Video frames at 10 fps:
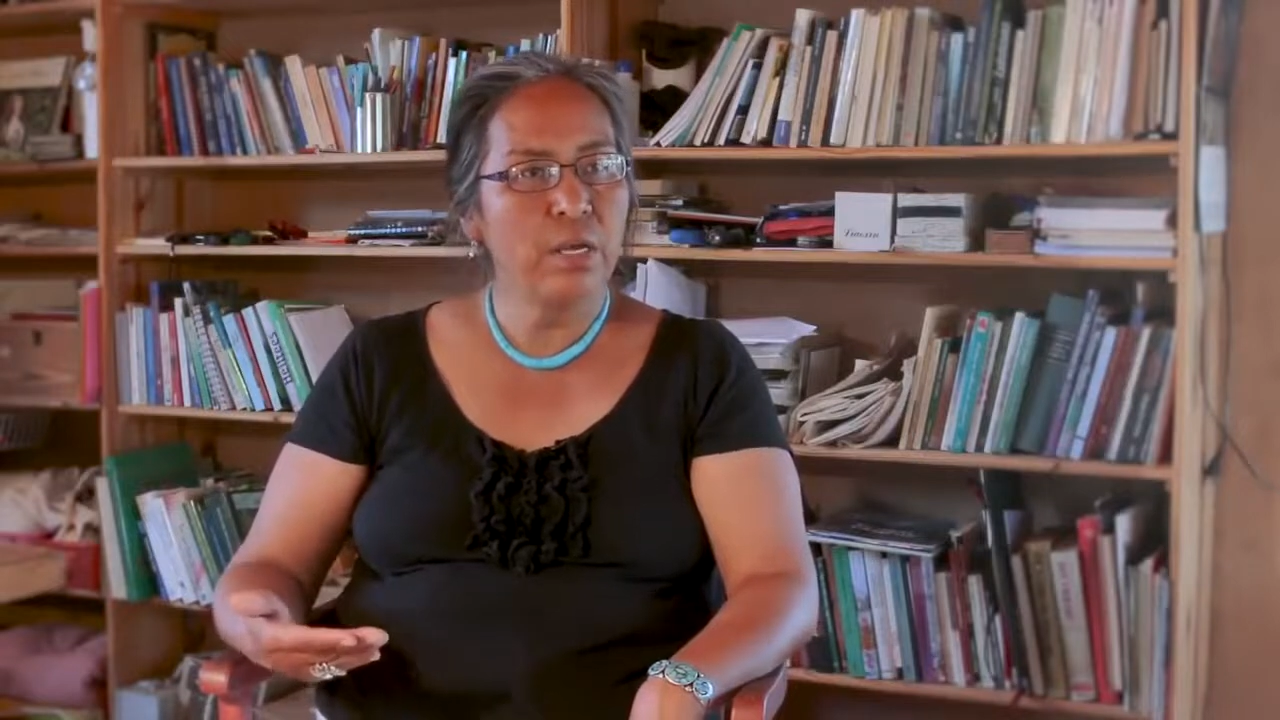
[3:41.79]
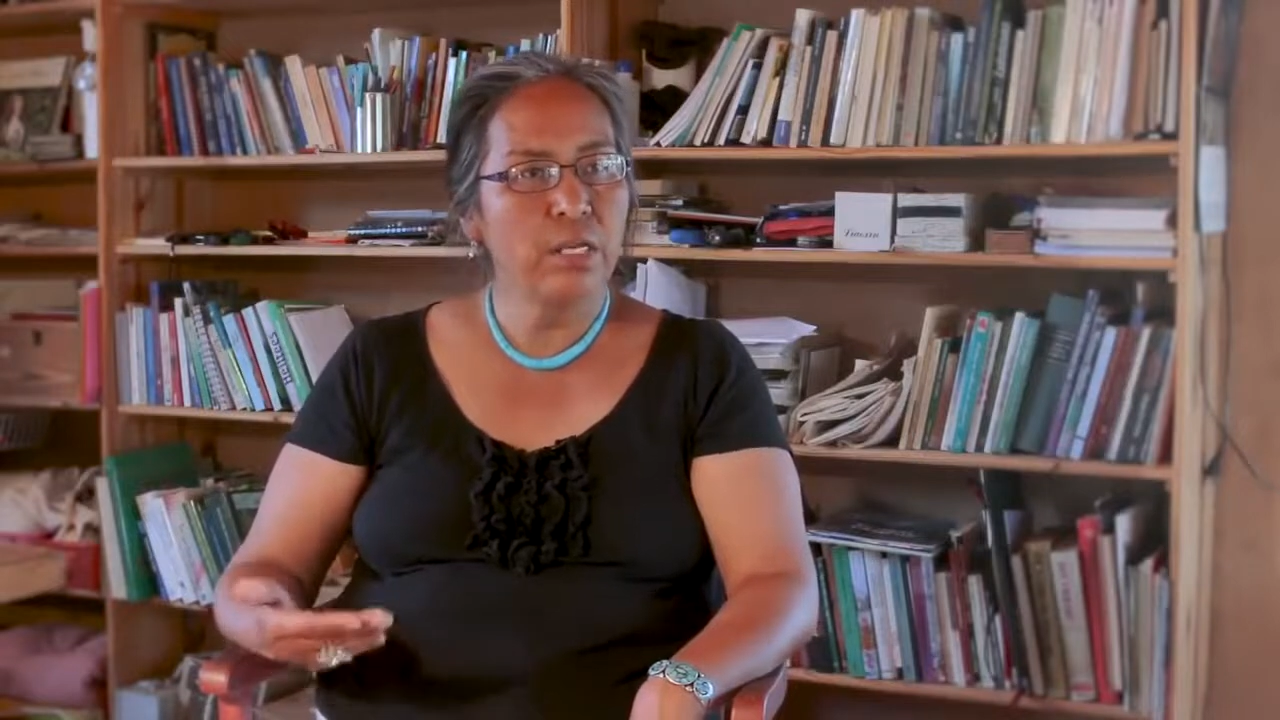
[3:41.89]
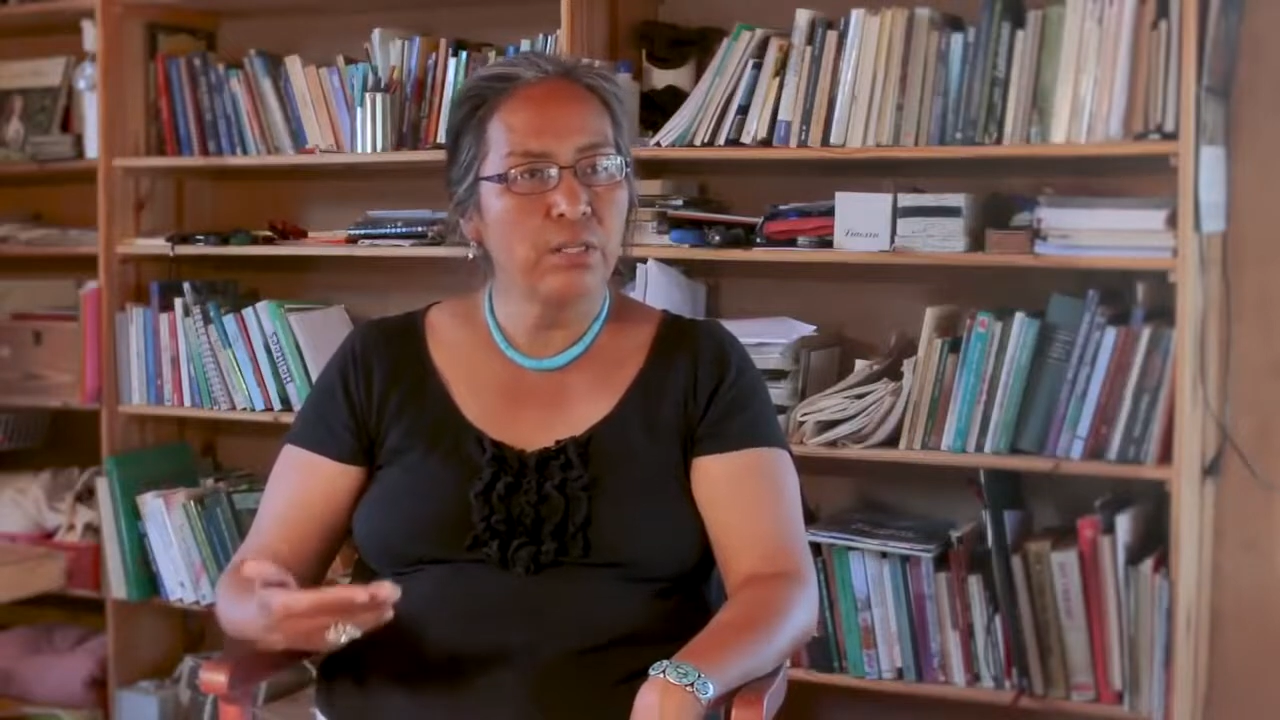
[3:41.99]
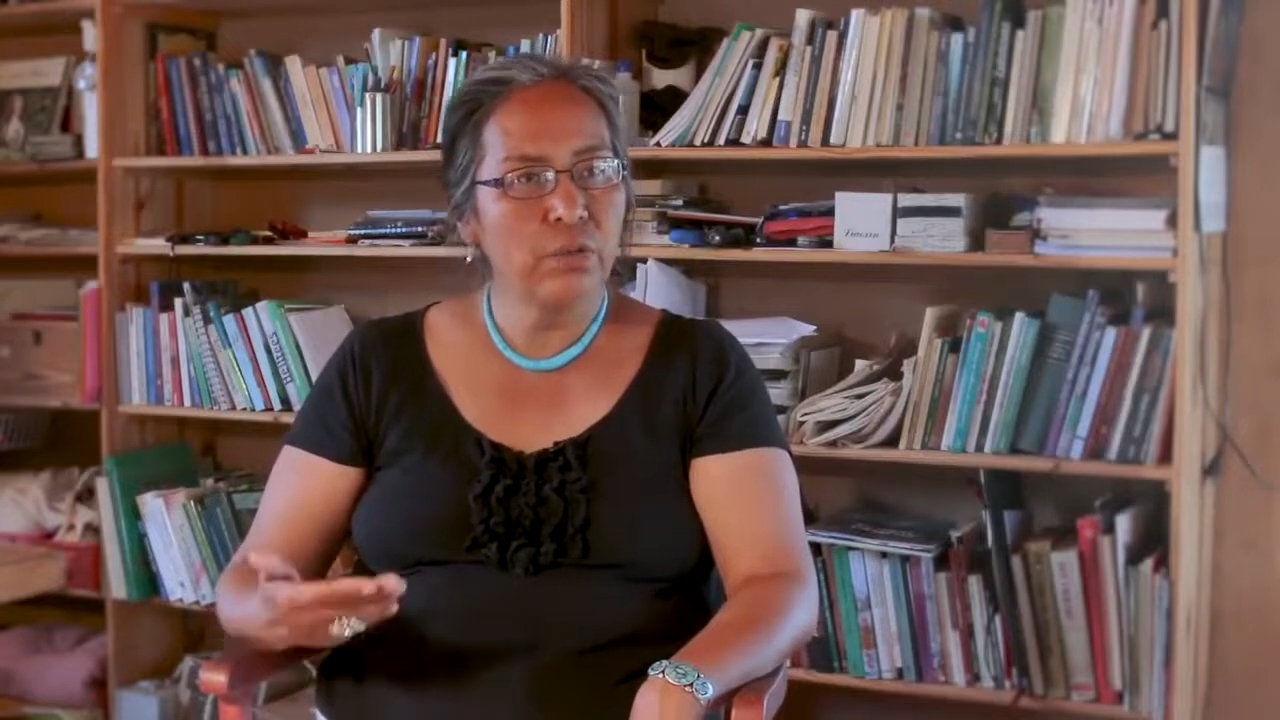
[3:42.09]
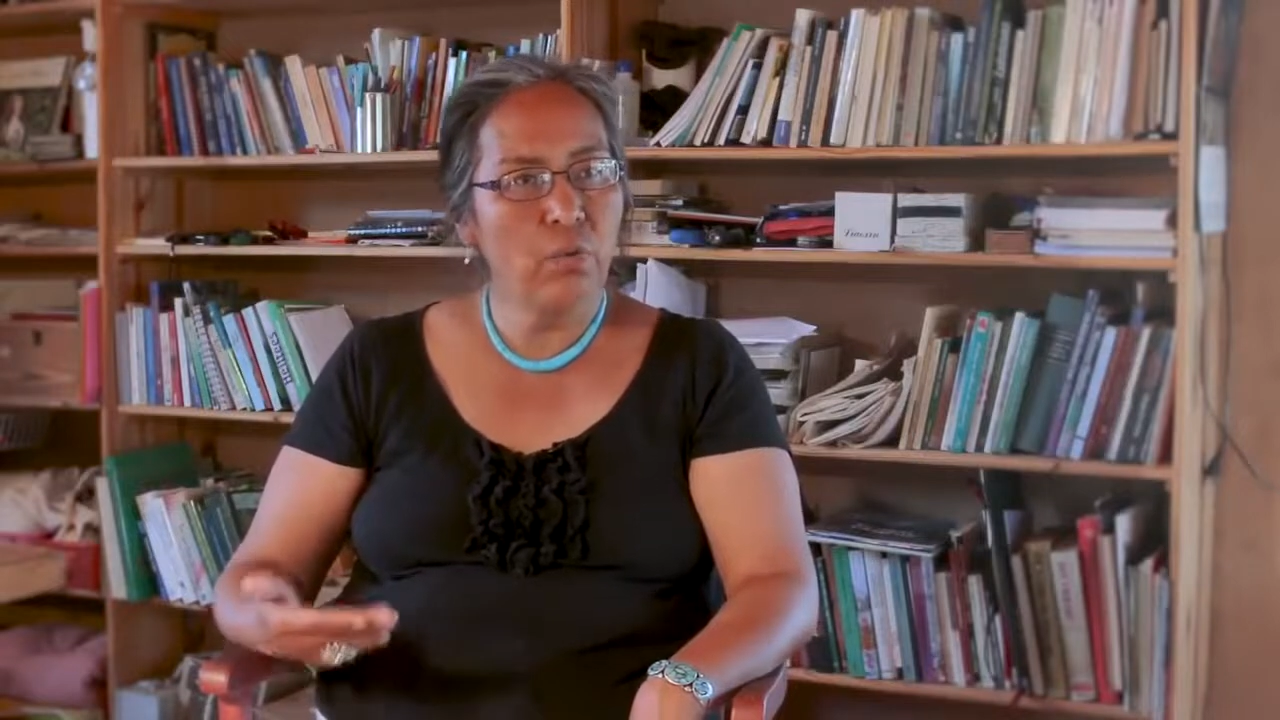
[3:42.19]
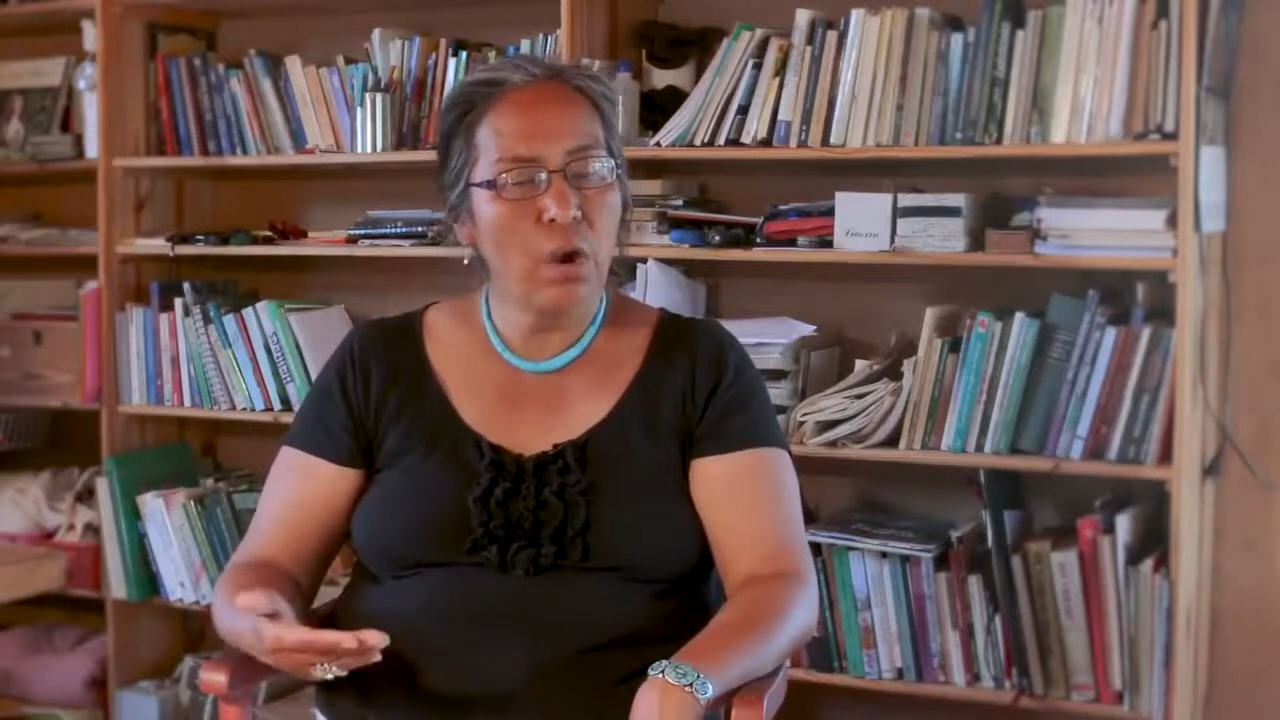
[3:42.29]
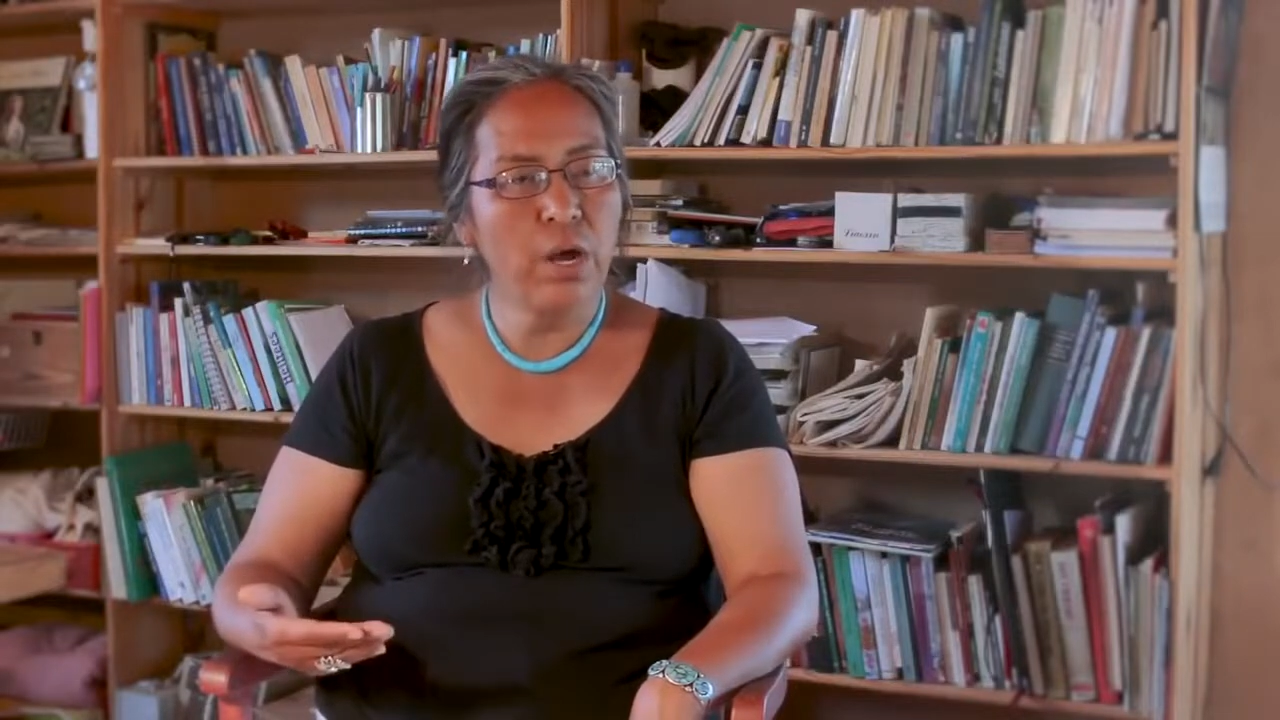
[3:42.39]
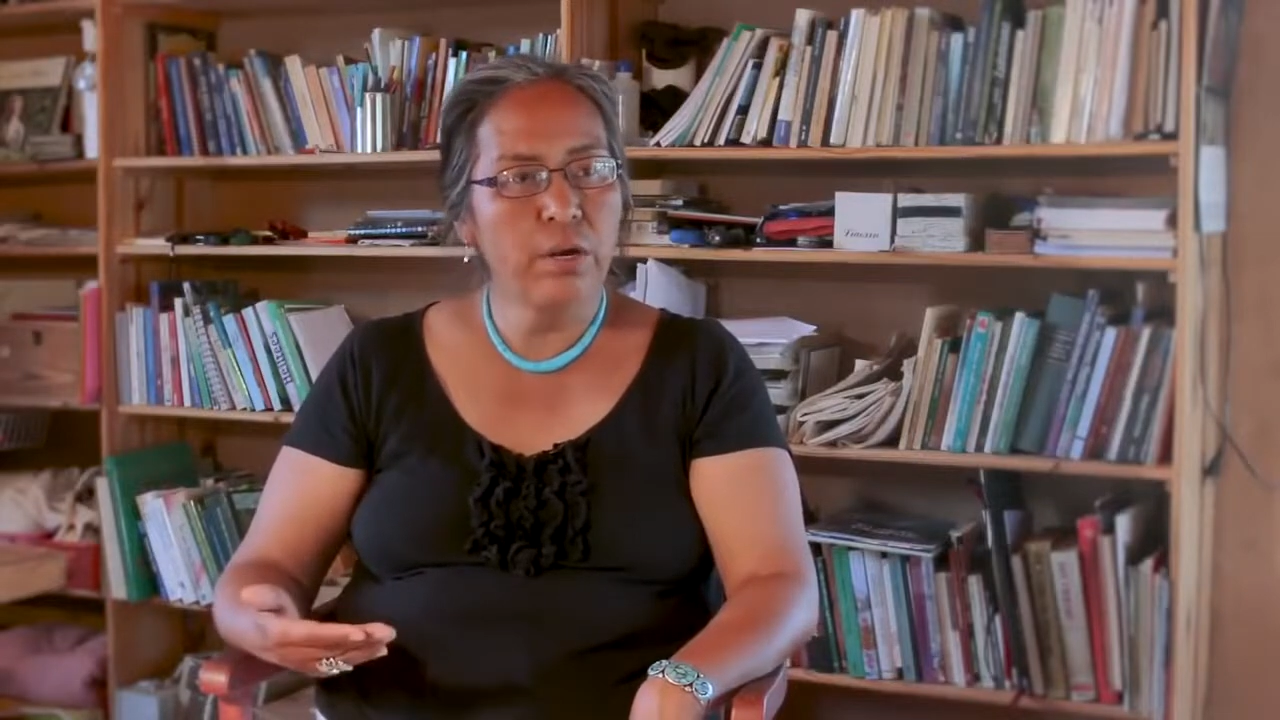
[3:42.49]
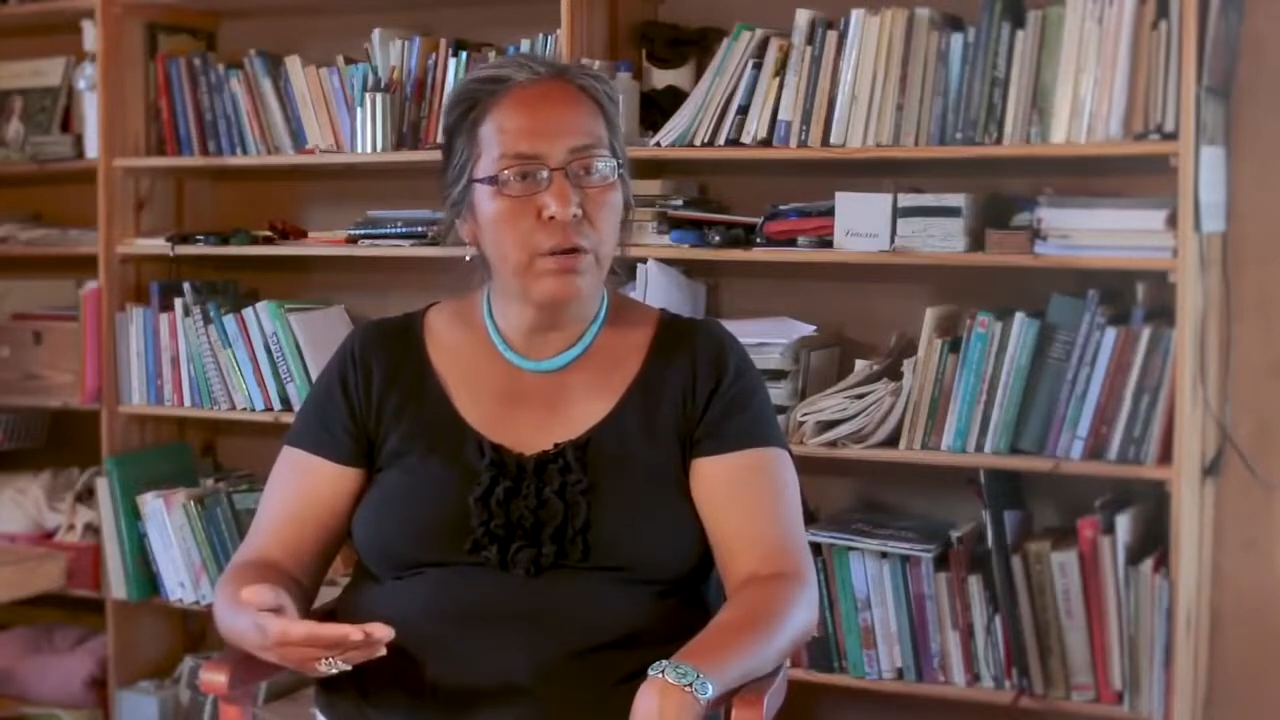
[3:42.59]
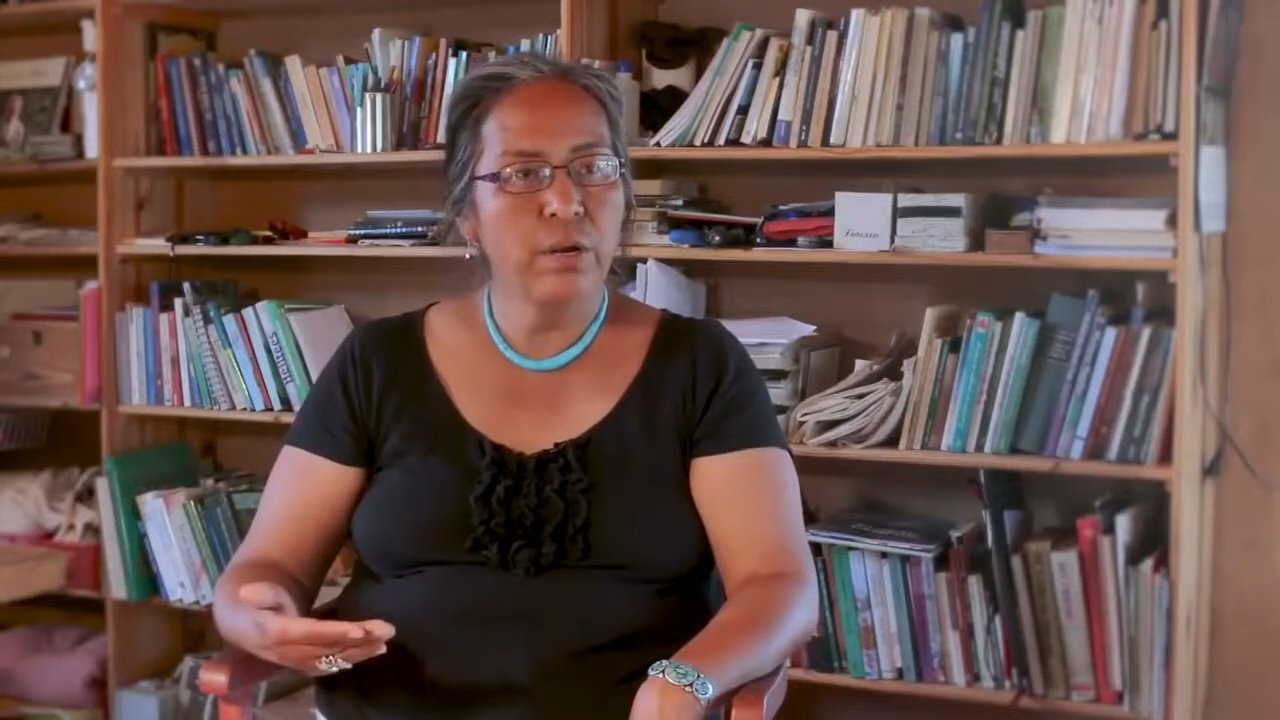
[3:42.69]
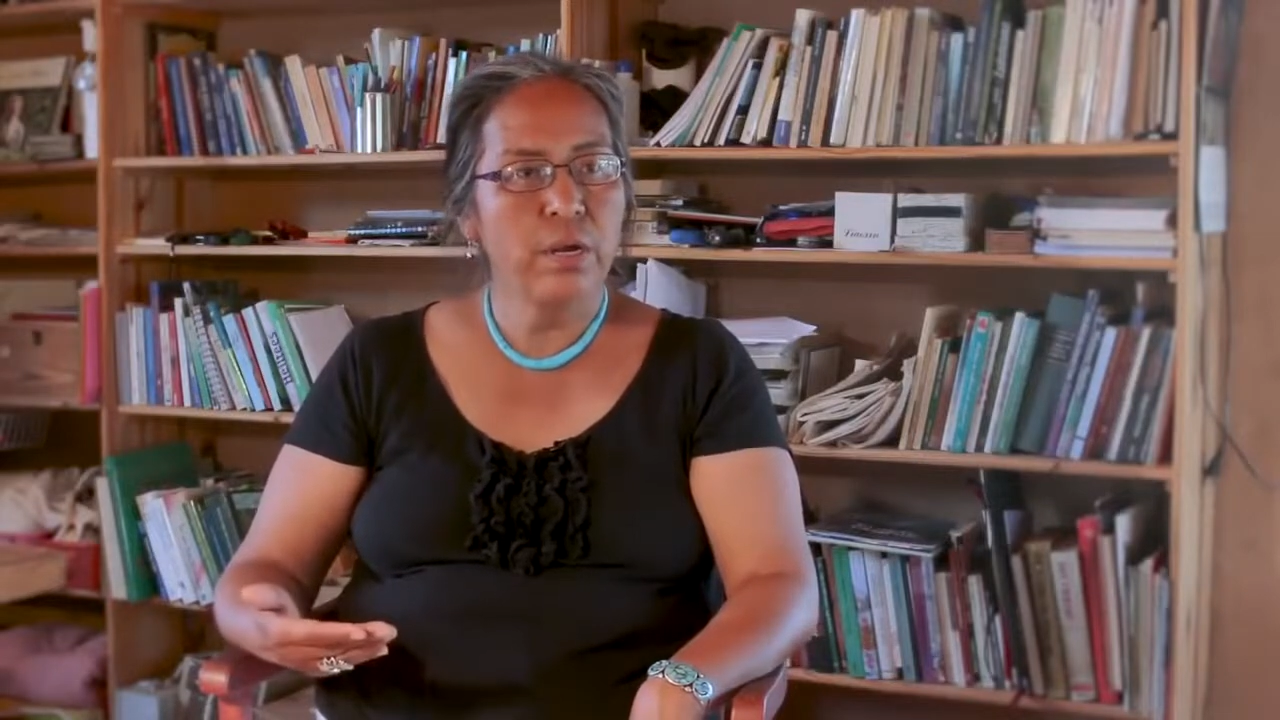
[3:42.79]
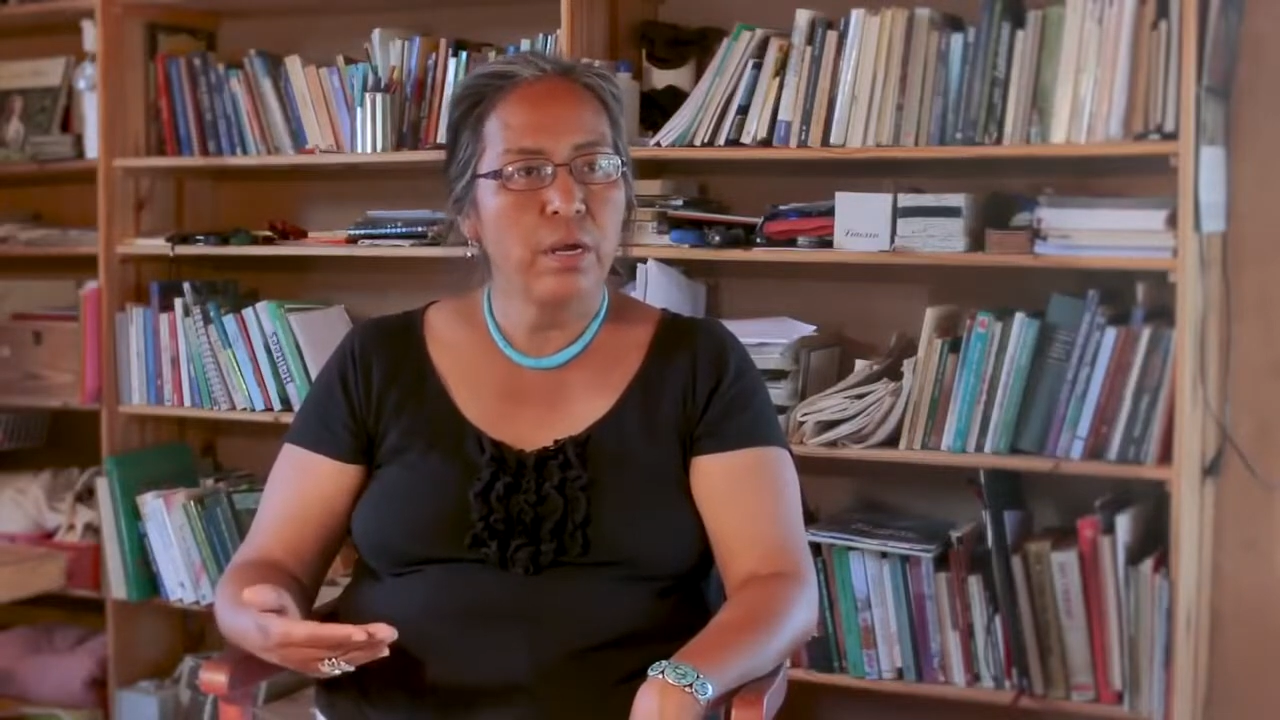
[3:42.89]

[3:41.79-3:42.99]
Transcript: into the water